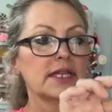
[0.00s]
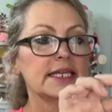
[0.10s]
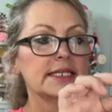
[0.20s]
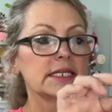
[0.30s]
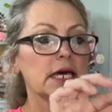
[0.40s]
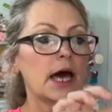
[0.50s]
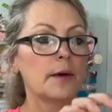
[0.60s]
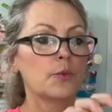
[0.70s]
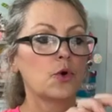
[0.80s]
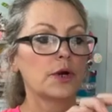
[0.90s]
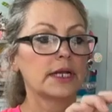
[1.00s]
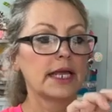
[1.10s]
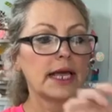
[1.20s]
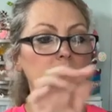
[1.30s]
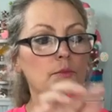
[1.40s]
If I need to cut more
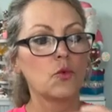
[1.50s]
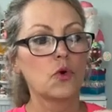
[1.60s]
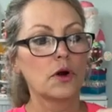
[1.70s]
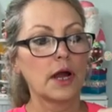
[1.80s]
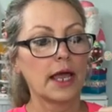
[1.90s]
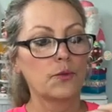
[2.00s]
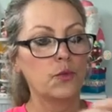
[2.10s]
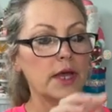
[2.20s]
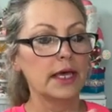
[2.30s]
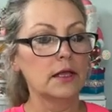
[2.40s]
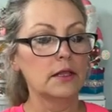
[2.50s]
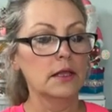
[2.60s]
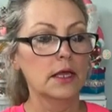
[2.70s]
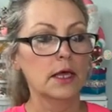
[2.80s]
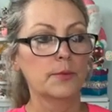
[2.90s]
and add more, I
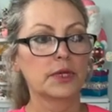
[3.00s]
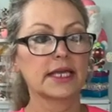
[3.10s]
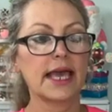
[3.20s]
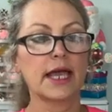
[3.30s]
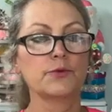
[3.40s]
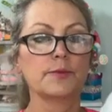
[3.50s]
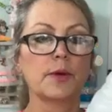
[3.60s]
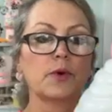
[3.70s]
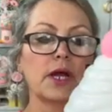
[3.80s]
will. But again,